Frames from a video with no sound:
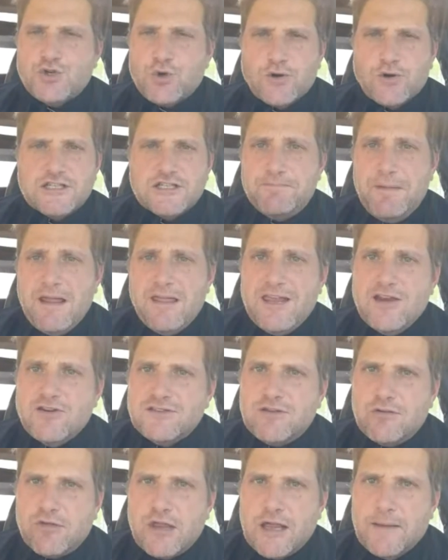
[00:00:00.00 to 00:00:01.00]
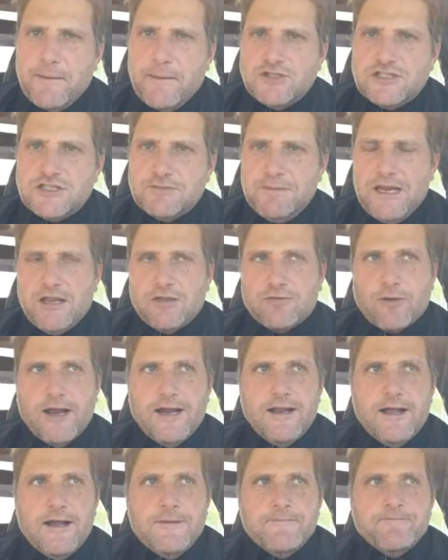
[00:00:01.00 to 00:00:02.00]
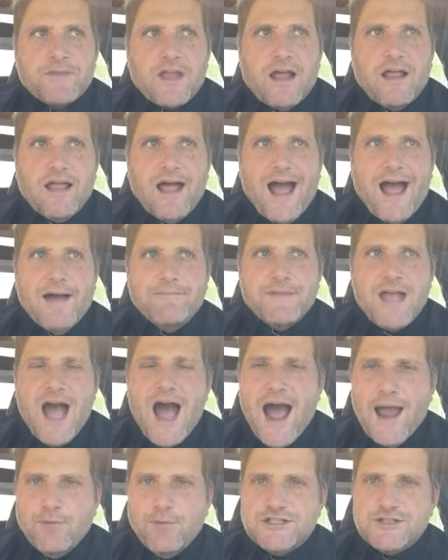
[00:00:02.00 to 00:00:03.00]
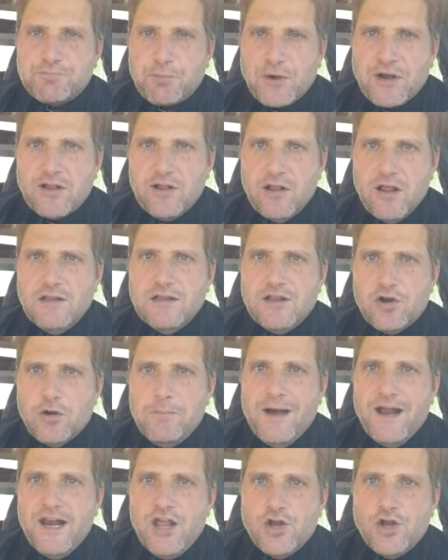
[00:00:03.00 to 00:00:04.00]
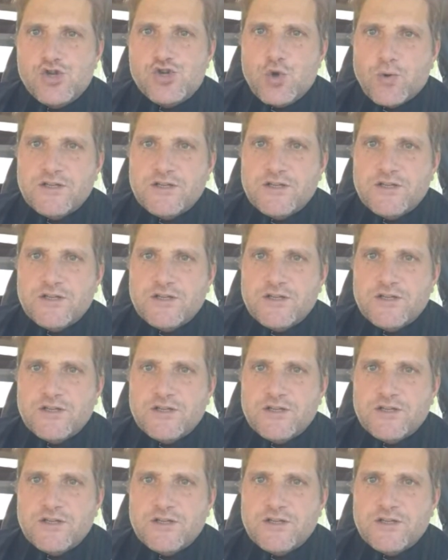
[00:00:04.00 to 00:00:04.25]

Jordan Spieth, here's the thing about Spieth, right? I would sprinkle a little money on